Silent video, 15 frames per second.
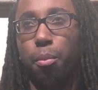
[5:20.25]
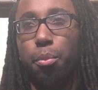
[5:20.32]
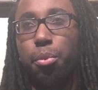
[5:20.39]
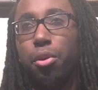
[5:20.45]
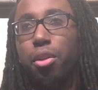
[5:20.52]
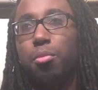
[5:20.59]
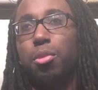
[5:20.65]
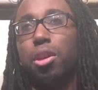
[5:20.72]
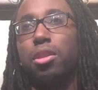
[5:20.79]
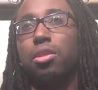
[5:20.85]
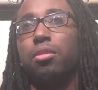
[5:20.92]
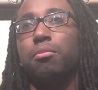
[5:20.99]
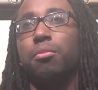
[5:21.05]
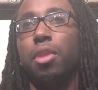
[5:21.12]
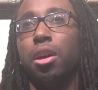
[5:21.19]
pretty
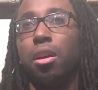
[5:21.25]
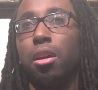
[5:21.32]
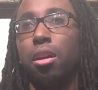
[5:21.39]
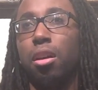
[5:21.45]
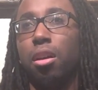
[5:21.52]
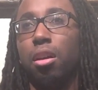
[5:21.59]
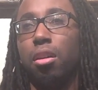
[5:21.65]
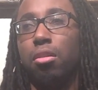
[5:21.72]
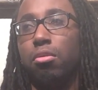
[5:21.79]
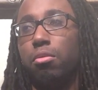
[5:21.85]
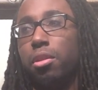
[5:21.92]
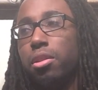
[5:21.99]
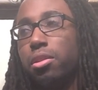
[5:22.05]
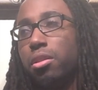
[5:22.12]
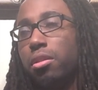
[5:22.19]
much, uh, uh, who
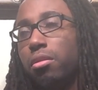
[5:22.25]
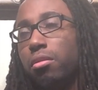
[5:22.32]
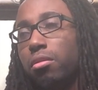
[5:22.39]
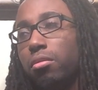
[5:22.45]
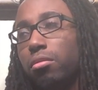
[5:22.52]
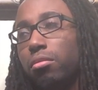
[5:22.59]
was it?